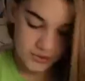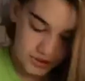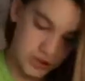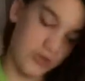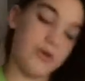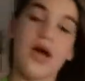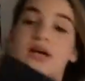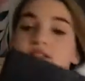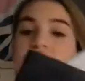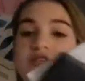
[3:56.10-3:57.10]
want to show you
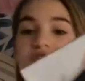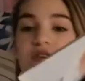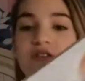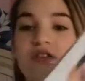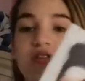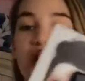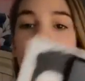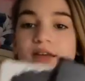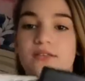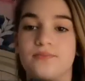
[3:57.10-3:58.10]
guys the difference in
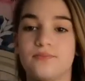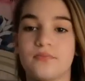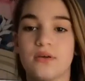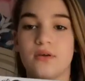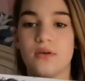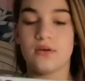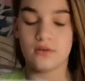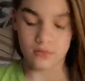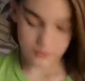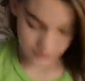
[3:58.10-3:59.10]
size.
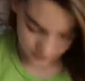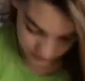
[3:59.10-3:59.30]
Hold